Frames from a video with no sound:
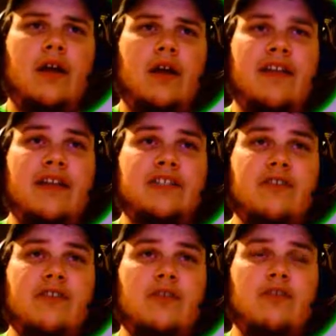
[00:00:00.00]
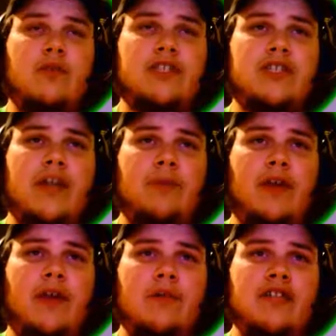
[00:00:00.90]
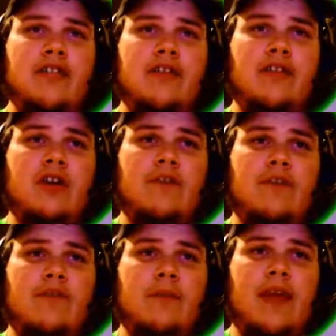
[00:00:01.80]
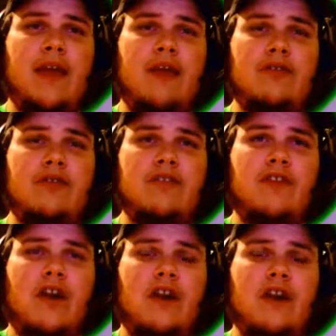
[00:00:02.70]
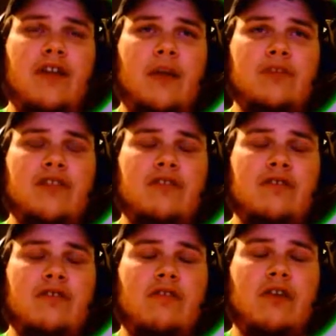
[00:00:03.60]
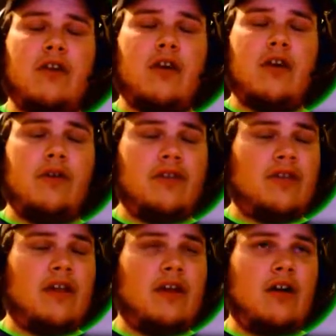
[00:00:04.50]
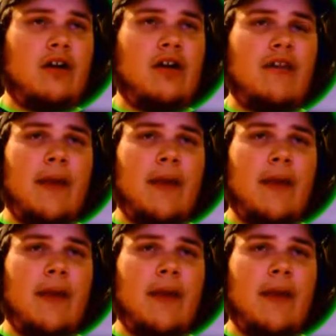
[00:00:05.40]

He's actually just going to switch Tapu Lele, which is good for me. It goes into the Arcanine, which is going to secure that